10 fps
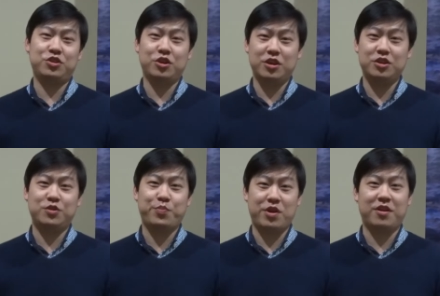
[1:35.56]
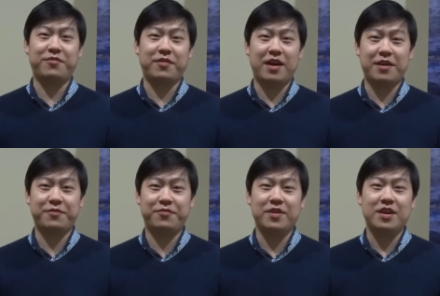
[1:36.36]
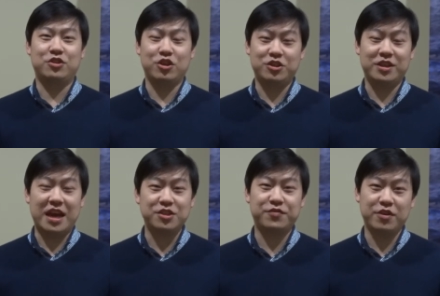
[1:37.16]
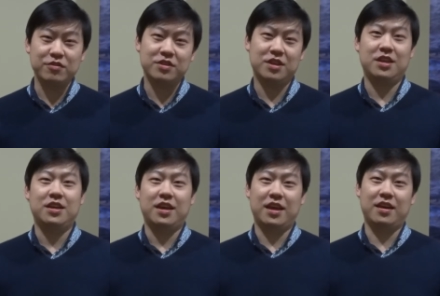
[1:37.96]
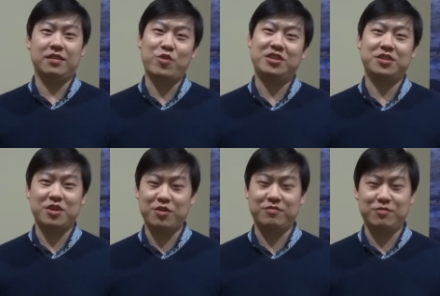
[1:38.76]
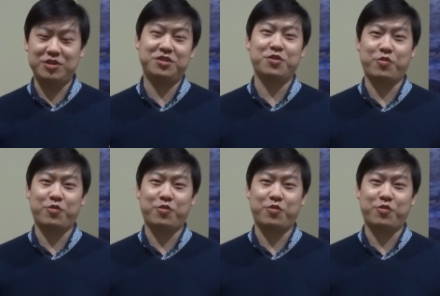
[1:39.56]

church, Bread of Life Church in Ashfield and we're just so, we're just so